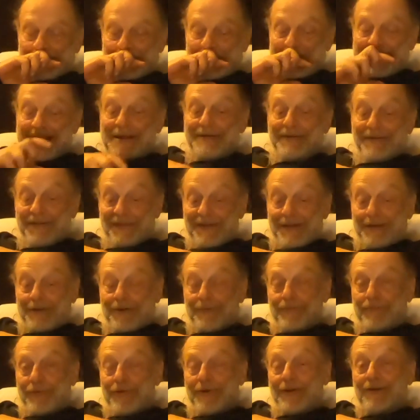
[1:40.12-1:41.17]
Went down to
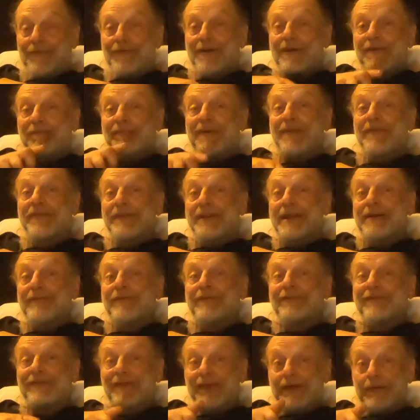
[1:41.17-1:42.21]
Sucker Brook, where I spent the night
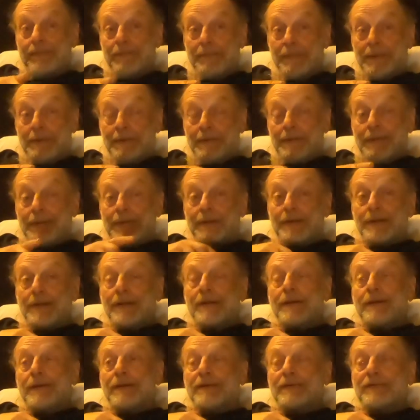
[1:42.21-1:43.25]
with Tim.
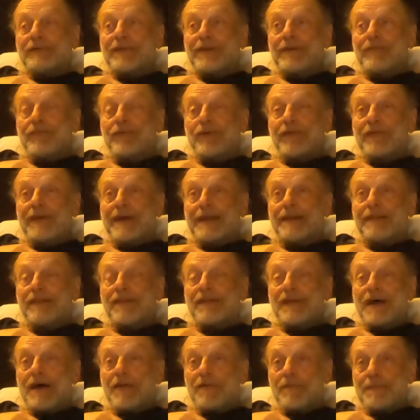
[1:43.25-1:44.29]
Tim was headed
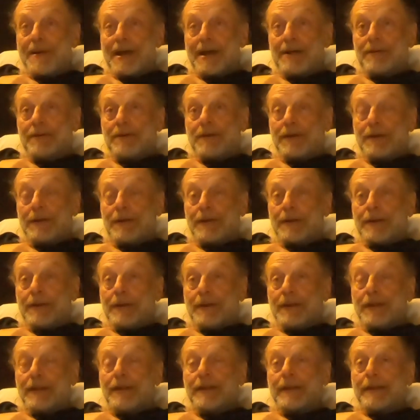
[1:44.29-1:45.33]
southbound.
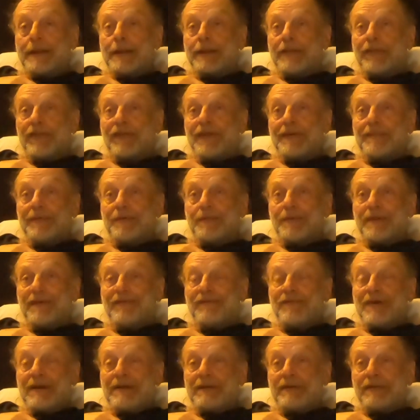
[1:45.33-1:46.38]
Seemed to be a
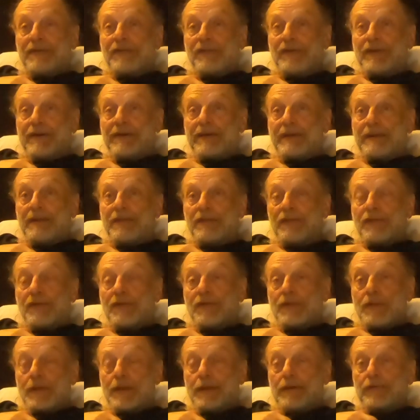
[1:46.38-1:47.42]
very
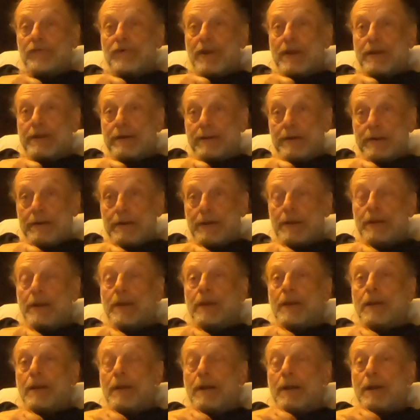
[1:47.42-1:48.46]
serious trekker.
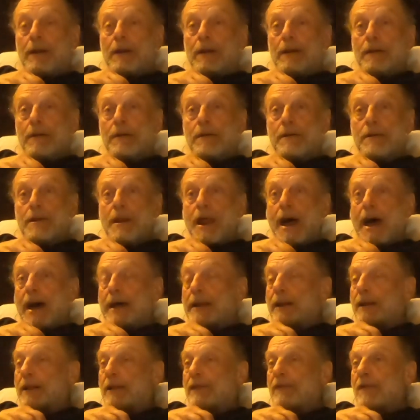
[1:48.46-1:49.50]

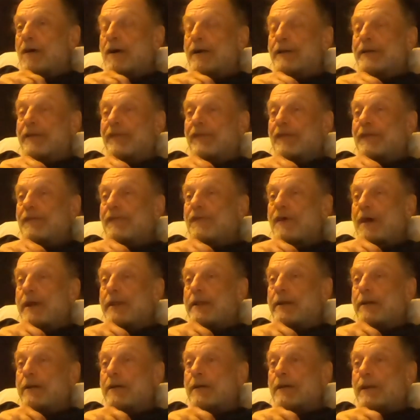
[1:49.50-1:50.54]
Not a long-distance
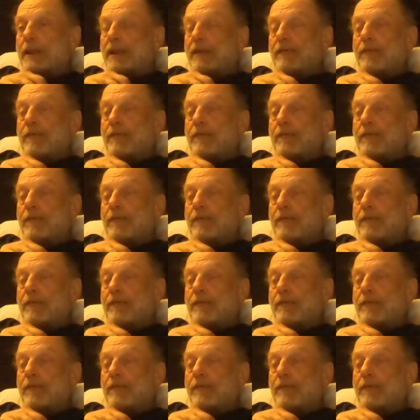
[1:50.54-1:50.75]
hiker.